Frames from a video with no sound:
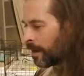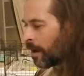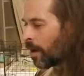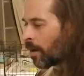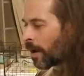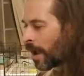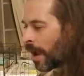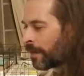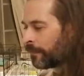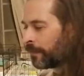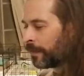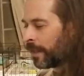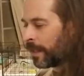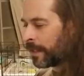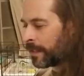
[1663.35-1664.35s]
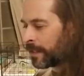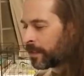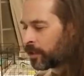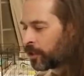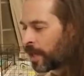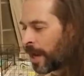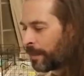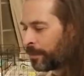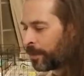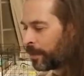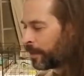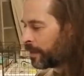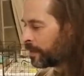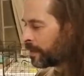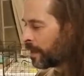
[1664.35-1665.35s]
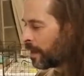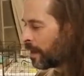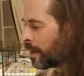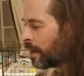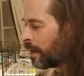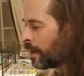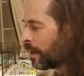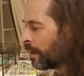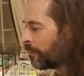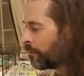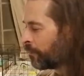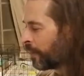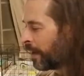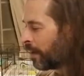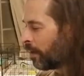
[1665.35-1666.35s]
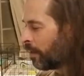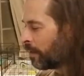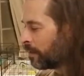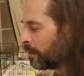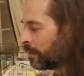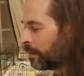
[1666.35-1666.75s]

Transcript: Okay, I feel like this chapter is a fail.